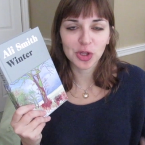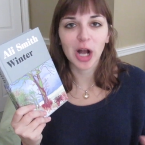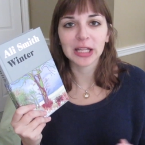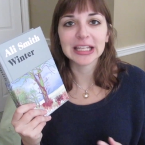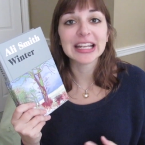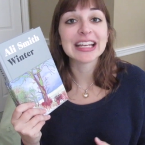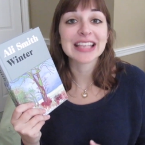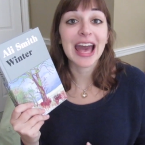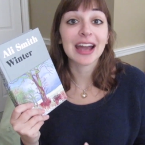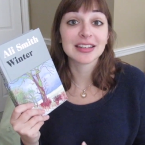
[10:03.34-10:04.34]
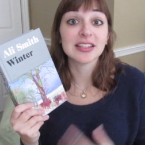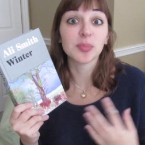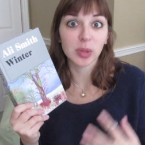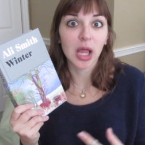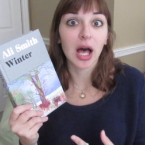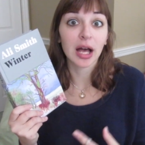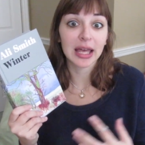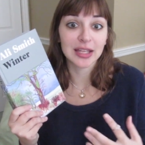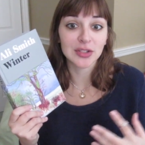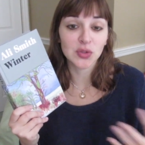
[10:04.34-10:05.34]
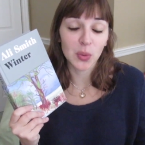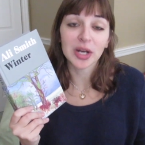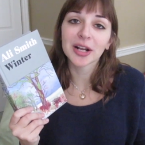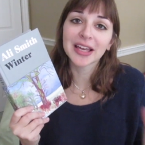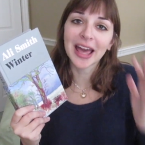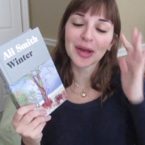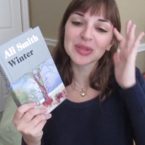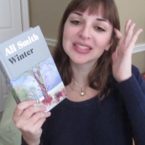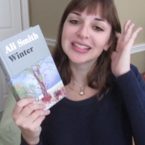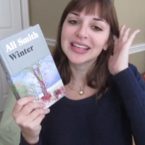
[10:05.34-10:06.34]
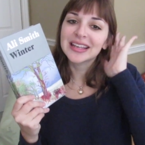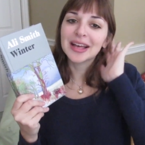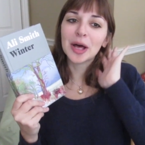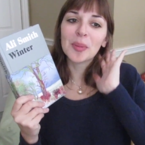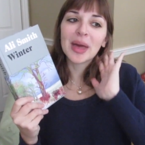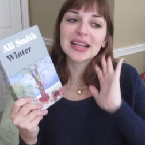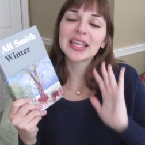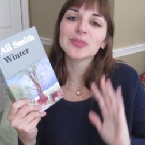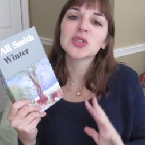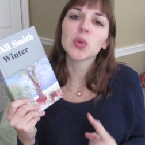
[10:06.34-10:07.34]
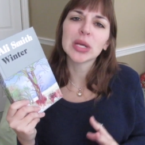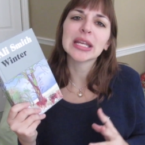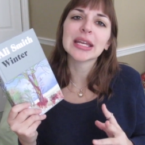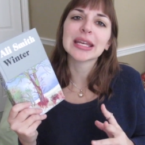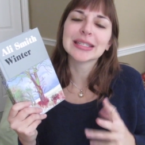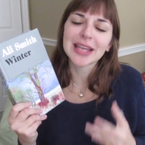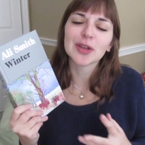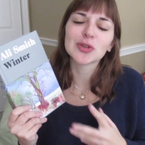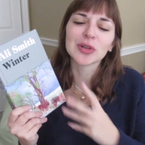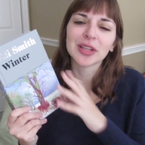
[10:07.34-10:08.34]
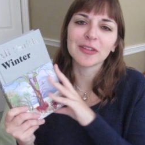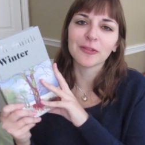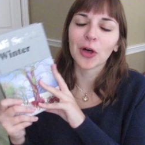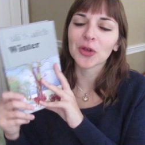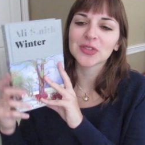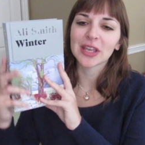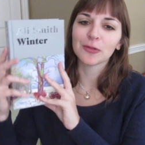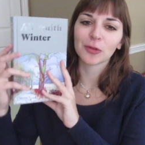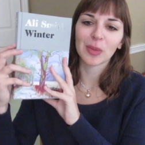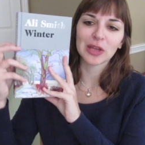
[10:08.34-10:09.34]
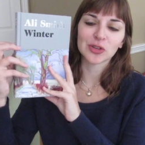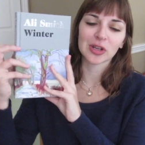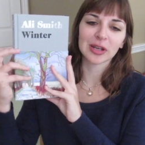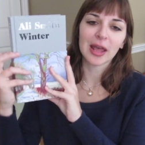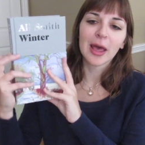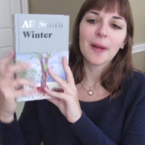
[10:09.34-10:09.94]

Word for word: Charlotte has hacked his blog and Twitter accounts and keeps tweeting intentionally false information.